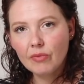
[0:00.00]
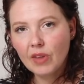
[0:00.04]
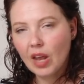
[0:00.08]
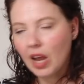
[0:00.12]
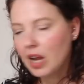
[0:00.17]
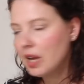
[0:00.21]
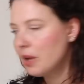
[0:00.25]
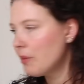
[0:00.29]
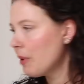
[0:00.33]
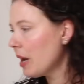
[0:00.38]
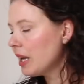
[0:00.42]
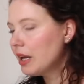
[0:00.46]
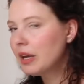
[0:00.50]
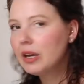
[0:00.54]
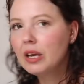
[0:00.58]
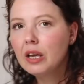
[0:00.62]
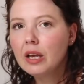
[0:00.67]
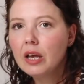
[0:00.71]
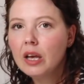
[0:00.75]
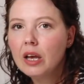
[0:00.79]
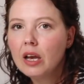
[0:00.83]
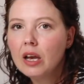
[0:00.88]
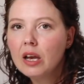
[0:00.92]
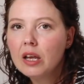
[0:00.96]
Anyway,
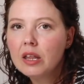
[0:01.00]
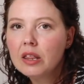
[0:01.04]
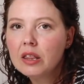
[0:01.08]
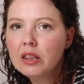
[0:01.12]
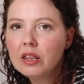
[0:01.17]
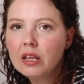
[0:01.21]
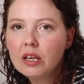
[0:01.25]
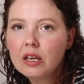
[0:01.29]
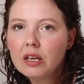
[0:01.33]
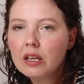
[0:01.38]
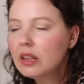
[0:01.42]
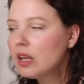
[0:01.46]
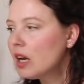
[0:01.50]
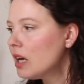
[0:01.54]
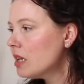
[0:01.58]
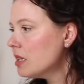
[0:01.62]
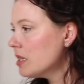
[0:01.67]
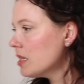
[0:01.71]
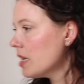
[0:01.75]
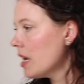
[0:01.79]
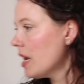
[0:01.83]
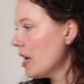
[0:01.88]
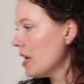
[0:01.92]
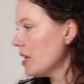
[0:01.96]
I think
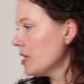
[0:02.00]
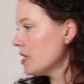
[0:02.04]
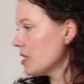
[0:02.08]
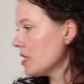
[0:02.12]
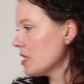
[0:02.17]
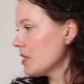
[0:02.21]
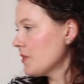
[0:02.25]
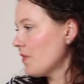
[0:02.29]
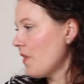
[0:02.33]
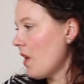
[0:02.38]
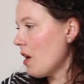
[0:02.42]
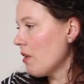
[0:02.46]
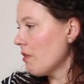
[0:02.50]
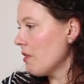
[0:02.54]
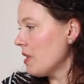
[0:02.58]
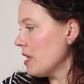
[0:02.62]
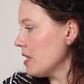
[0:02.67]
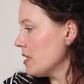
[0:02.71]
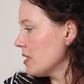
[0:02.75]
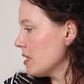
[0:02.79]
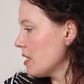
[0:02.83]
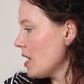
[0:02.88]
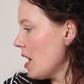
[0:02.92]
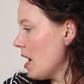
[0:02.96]
that's it as far
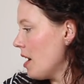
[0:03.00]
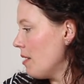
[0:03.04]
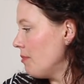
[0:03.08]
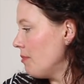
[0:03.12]
as